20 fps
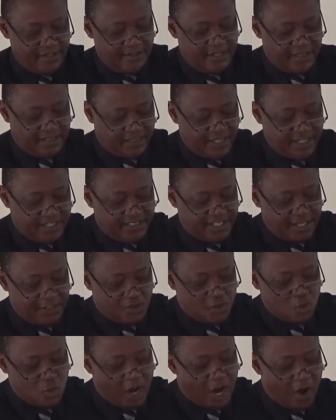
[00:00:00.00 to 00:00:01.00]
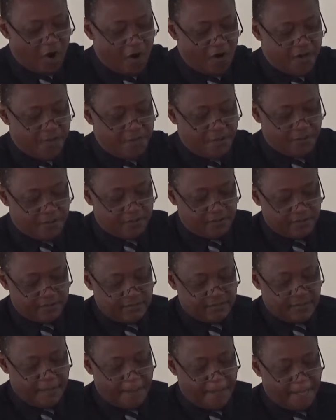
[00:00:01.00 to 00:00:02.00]
The things they do are horrible.
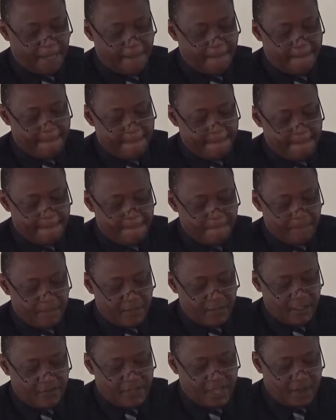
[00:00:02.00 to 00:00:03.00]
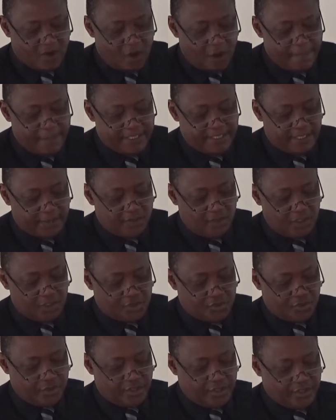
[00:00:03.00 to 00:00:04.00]
They commit
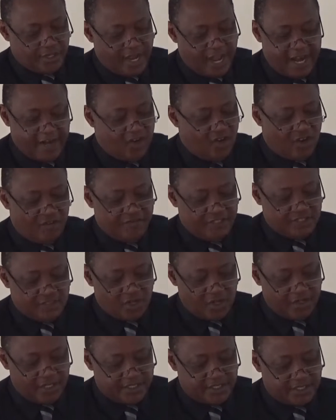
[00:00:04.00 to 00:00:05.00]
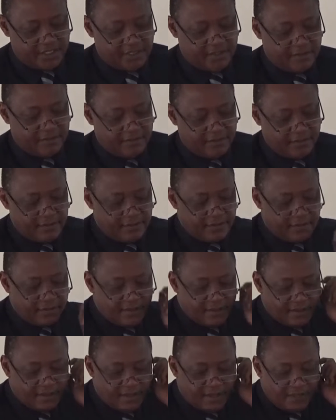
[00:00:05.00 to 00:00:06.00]
adultery and love dishonesty.
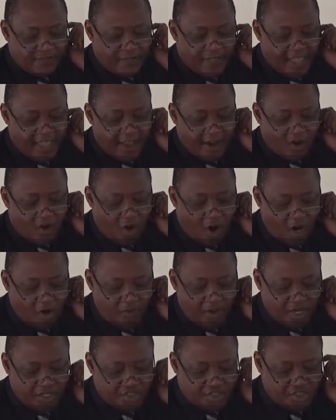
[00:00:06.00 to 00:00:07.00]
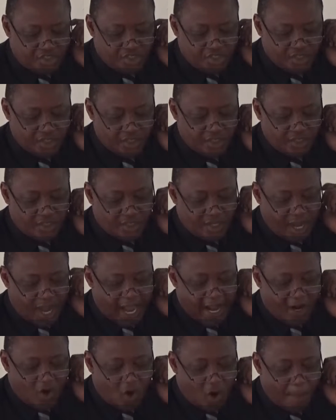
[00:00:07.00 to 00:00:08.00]
They encourage
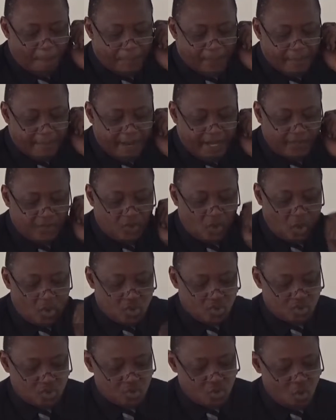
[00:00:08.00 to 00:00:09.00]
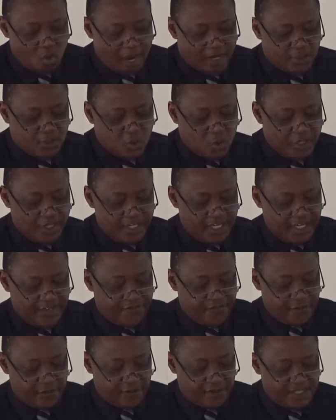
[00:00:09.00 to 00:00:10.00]
and compliment those who are doing
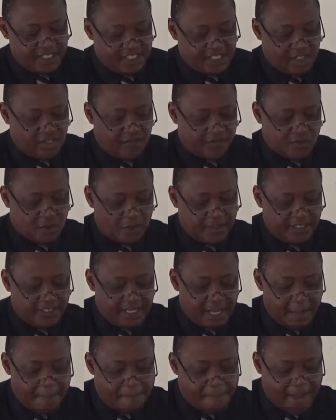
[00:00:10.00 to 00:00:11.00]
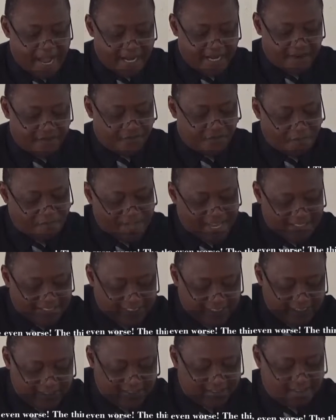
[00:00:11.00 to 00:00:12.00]
evil instead of turning them back from their
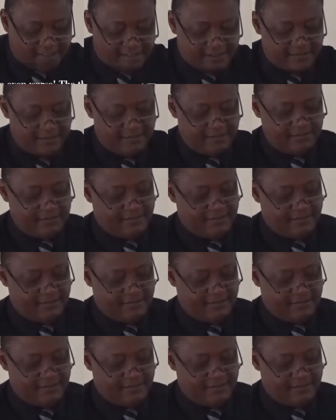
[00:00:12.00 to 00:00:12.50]
sins.